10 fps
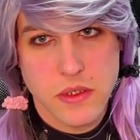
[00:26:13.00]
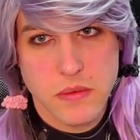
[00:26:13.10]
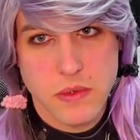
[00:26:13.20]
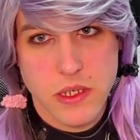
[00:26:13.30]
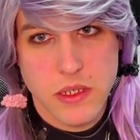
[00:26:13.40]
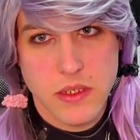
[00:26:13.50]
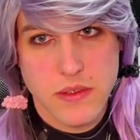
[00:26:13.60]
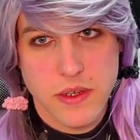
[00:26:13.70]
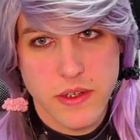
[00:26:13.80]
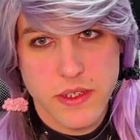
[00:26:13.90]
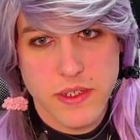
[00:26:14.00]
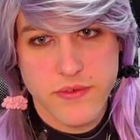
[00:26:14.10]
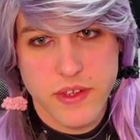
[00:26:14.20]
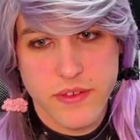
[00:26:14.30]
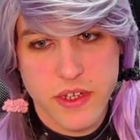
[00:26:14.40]
Wait, does the register
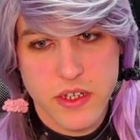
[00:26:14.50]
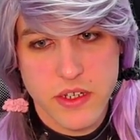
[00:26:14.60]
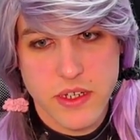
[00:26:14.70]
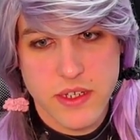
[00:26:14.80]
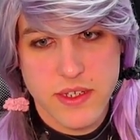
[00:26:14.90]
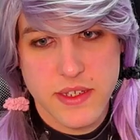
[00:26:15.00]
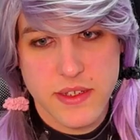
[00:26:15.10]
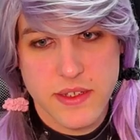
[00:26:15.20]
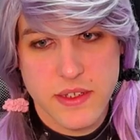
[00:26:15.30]
5 actually exist?